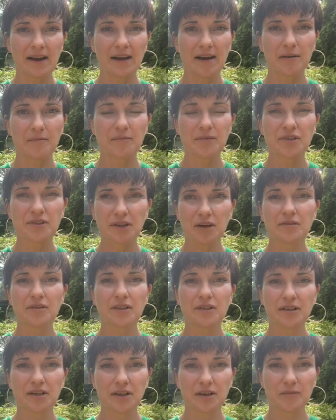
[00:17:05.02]
I'm so
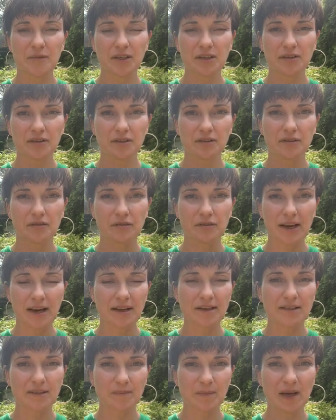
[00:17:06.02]
determined to create a
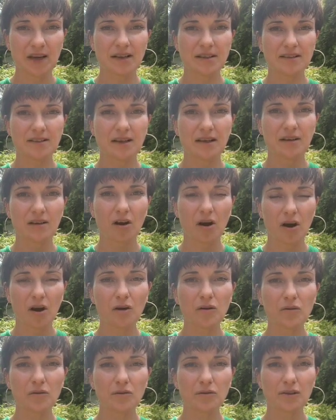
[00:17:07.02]
space and
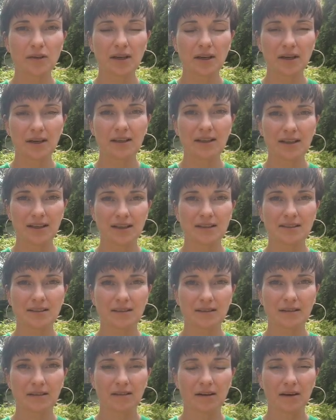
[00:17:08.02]
hold this
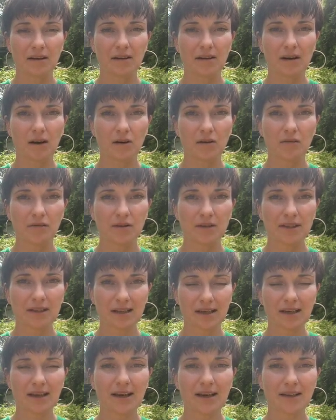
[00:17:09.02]

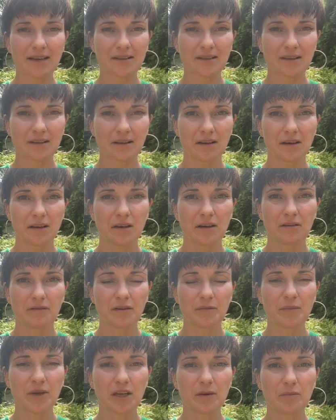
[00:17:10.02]
light for
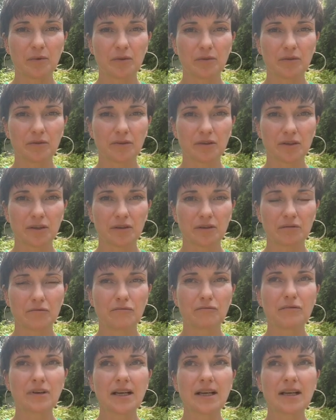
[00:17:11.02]
people to
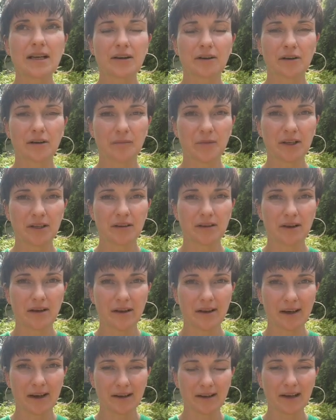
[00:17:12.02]
really come in
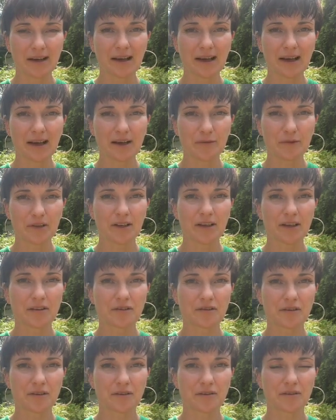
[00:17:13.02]
and align with their
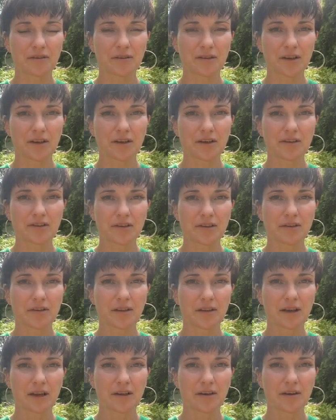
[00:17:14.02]
truth, so that
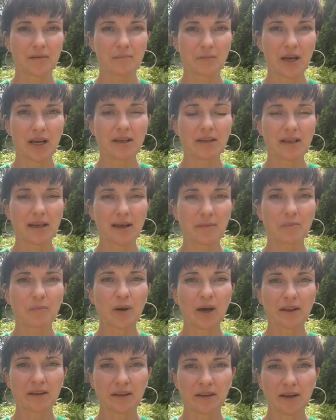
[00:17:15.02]
they can make the
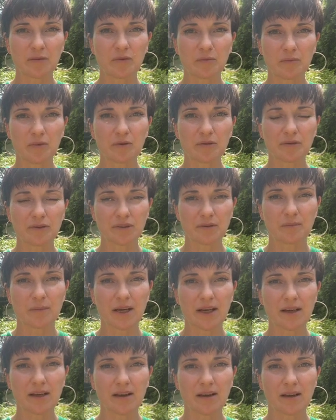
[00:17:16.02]
impact that they were born to
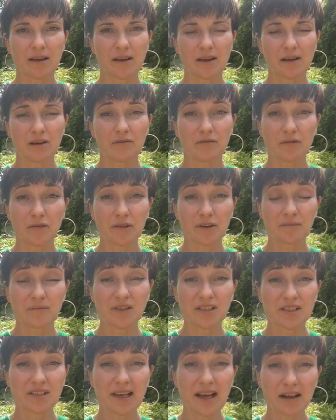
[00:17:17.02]
make for
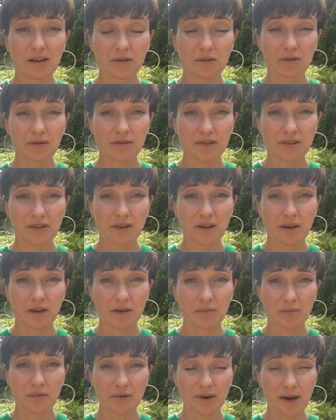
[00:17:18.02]
themselves
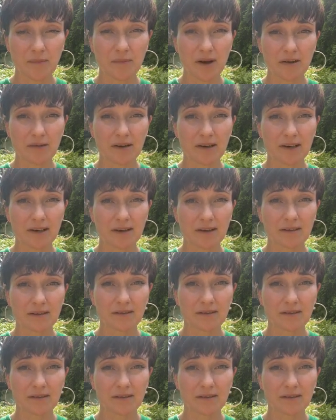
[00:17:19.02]
primarily,